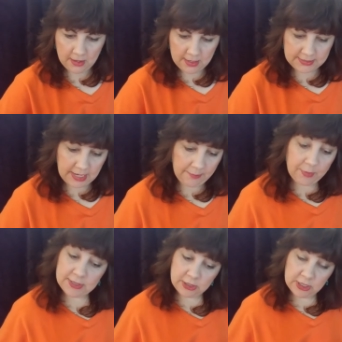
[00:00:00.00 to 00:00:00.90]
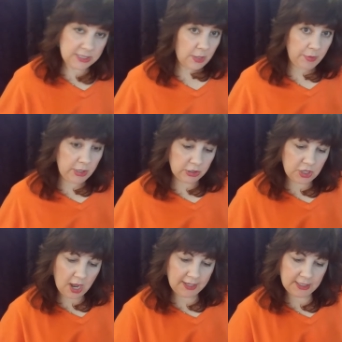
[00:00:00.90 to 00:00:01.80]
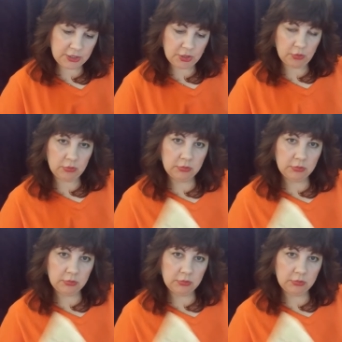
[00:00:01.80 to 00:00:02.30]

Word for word: Temperance. So there's someone you're talking to.